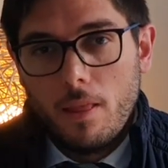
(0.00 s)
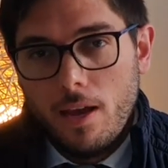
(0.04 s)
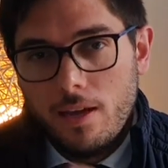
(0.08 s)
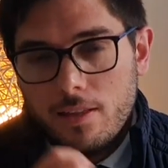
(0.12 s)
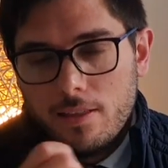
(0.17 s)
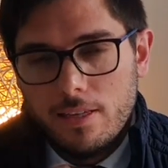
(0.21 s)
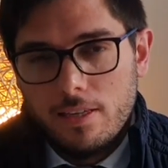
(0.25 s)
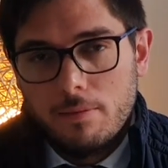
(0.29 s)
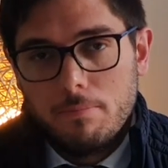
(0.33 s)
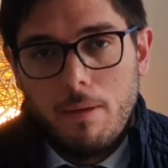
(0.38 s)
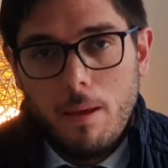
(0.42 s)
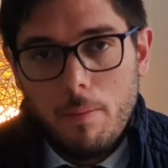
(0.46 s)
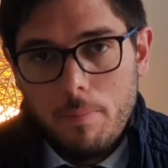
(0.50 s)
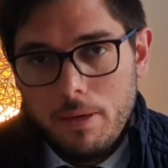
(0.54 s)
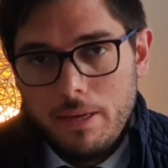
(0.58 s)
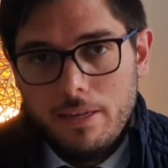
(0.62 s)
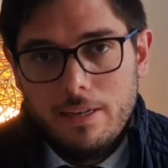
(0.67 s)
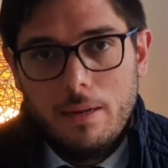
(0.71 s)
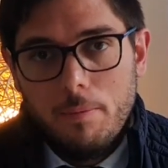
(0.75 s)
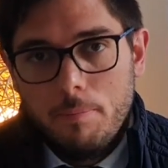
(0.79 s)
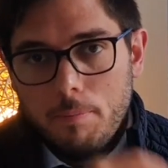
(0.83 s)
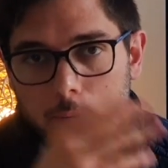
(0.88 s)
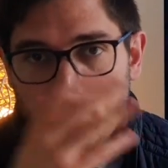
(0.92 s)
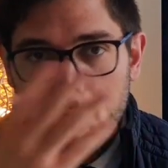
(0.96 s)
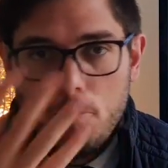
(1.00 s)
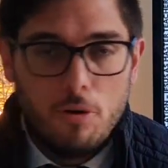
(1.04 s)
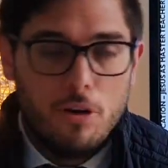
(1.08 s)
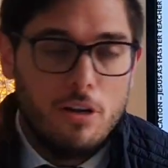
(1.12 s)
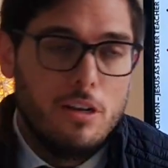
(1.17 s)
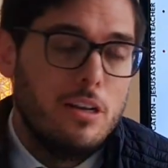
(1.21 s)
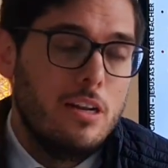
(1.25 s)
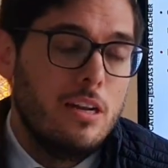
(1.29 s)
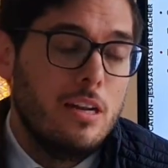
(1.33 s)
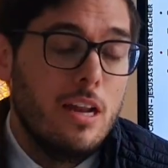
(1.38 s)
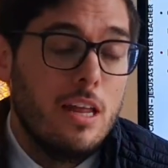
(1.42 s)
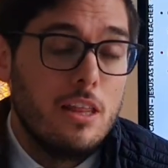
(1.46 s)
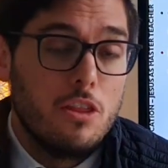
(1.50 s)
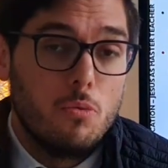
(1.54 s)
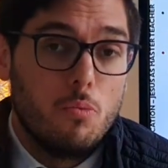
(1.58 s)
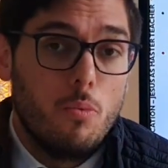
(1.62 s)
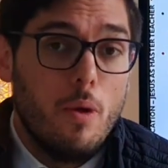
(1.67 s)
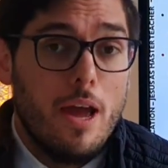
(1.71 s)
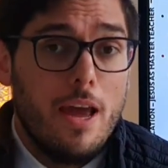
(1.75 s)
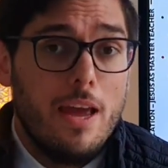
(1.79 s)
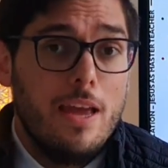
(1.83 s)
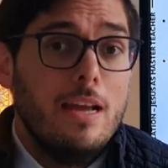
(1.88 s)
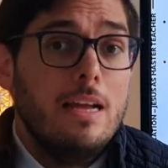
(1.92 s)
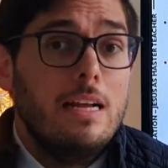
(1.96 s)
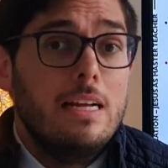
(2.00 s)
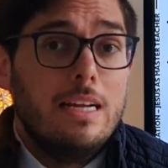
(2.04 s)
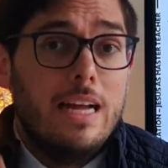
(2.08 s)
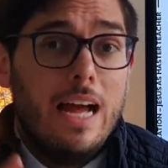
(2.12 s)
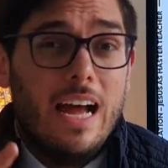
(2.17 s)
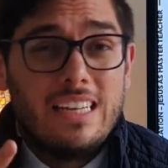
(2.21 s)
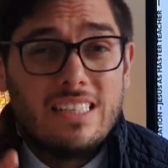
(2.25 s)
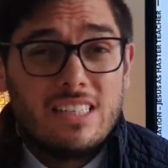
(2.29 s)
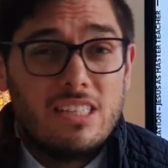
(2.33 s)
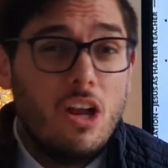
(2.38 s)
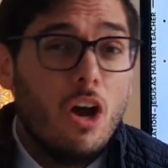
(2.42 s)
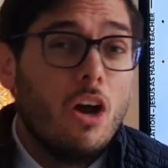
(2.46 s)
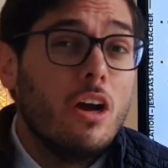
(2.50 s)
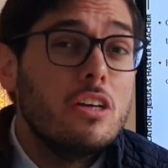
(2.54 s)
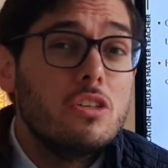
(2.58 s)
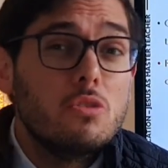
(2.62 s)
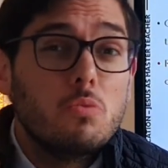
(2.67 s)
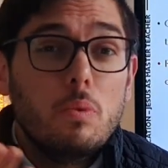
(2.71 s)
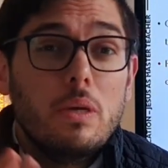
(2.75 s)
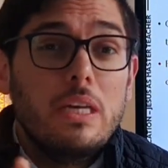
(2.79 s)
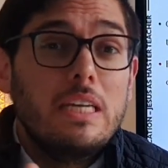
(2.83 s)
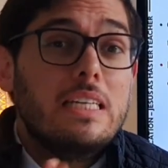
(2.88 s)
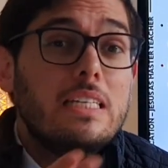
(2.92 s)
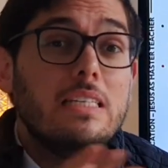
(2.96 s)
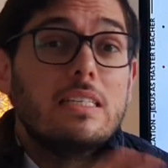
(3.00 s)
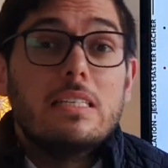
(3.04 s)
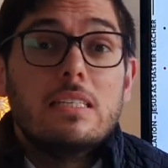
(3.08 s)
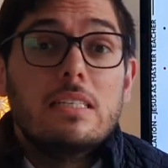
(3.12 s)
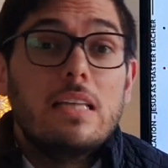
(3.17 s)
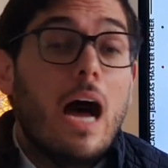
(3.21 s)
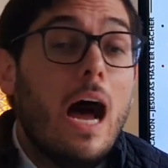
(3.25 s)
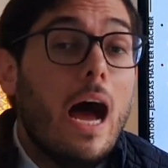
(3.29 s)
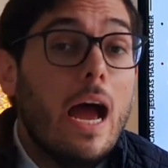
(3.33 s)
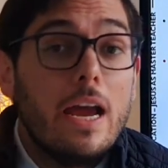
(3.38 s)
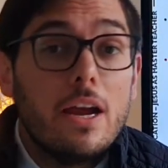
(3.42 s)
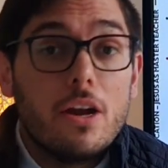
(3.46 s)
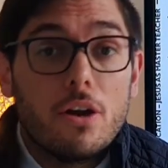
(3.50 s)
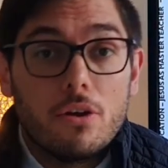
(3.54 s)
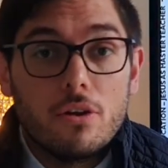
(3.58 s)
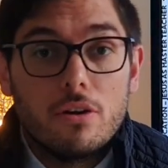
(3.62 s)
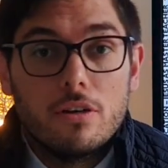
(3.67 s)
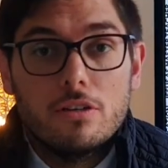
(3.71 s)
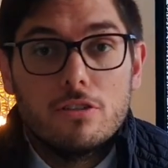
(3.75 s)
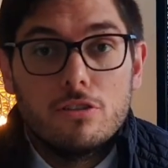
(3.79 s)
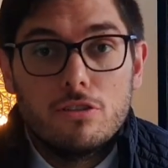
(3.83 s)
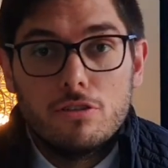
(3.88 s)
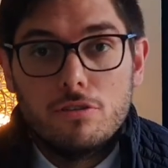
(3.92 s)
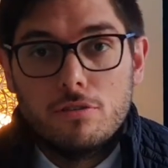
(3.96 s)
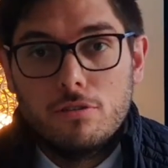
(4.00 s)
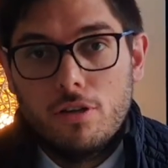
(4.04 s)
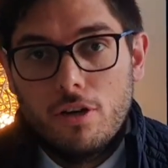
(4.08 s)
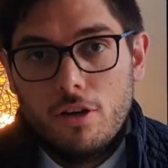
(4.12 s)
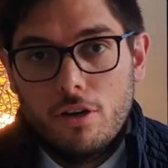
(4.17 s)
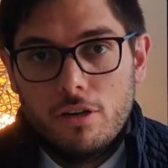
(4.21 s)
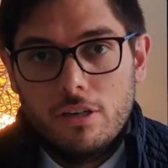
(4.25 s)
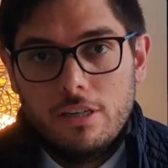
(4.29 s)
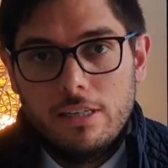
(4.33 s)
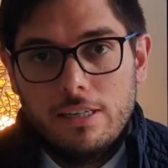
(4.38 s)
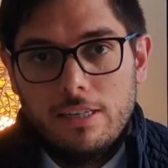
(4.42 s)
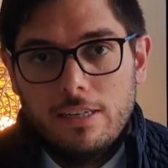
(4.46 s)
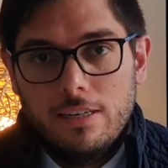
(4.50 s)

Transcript: I think maybe let me put it in another way, as long as we desire to learn.